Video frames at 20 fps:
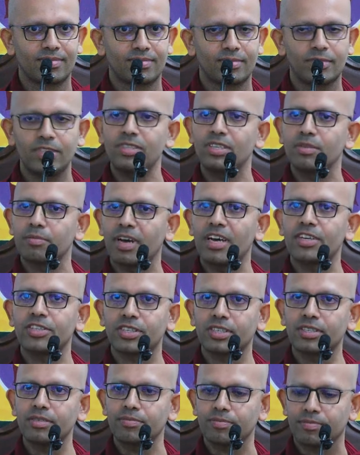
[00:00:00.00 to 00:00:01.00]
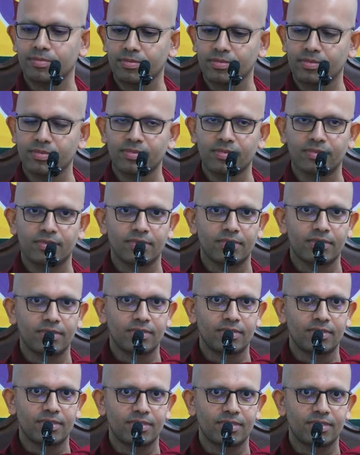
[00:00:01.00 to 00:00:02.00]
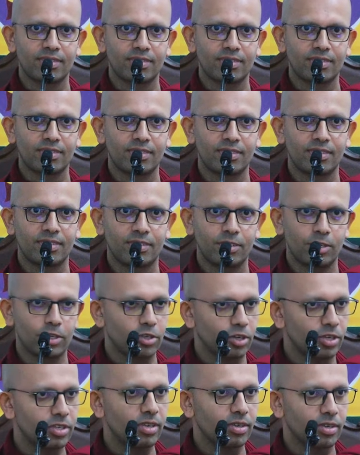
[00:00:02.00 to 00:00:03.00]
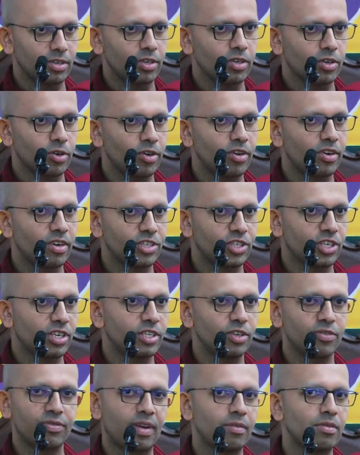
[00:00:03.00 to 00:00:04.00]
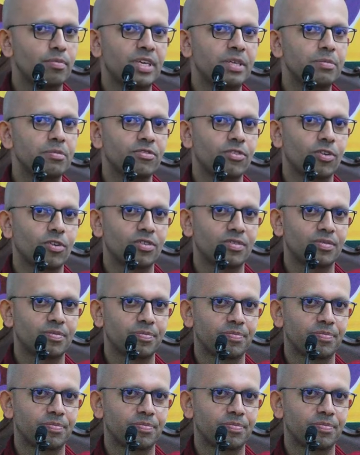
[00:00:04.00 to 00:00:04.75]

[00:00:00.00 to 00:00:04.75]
Just imagine you're going on, you're going on a journey you've never been before.